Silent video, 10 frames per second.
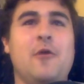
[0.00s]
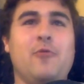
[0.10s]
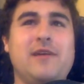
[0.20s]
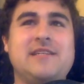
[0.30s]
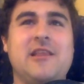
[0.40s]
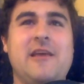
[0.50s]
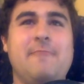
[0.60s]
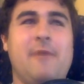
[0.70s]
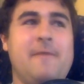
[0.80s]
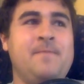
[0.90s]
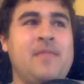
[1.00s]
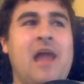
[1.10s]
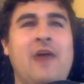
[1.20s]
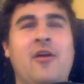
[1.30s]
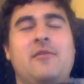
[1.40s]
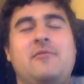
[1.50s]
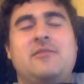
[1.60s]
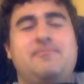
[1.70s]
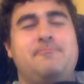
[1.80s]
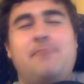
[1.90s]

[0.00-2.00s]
recently, but I don't know.